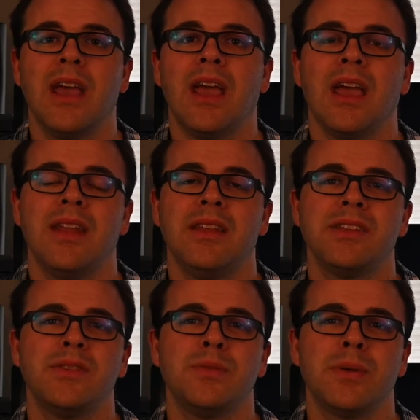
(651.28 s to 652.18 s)
and
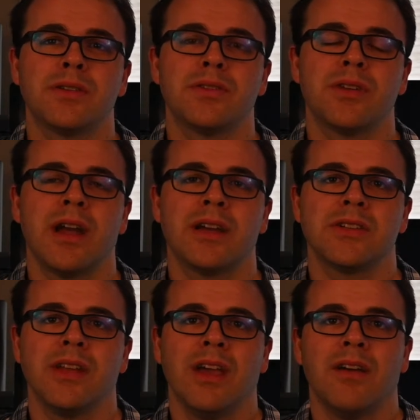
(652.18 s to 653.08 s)
these two pictures are
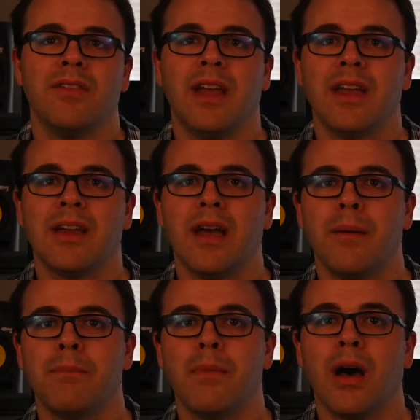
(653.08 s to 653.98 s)
actually of like
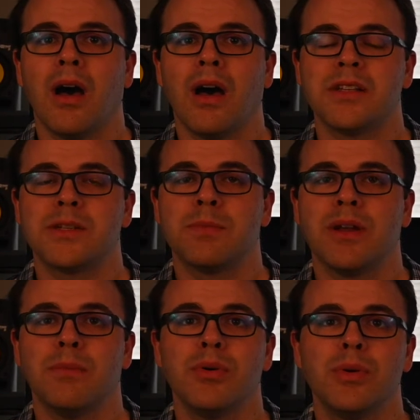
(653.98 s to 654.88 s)
hot
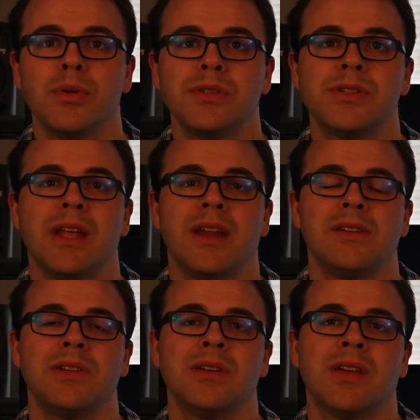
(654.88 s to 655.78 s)
spring pools that I
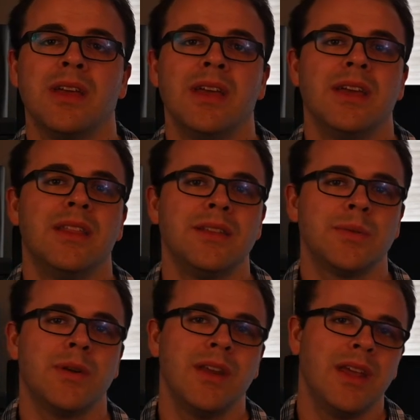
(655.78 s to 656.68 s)
took.
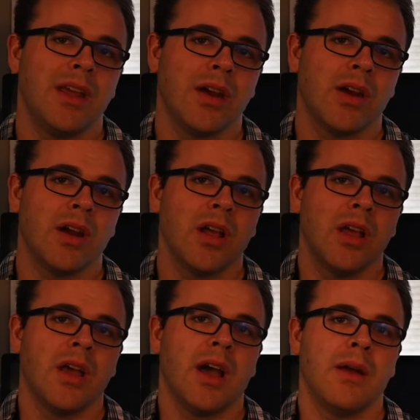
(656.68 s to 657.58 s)
This one here
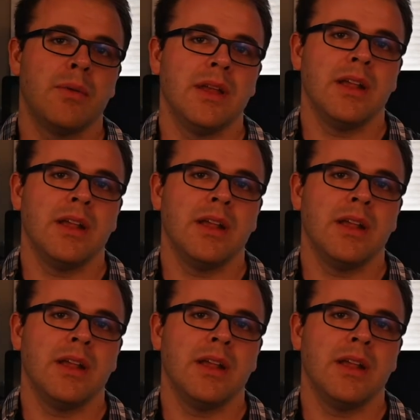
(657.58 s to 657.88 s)
I really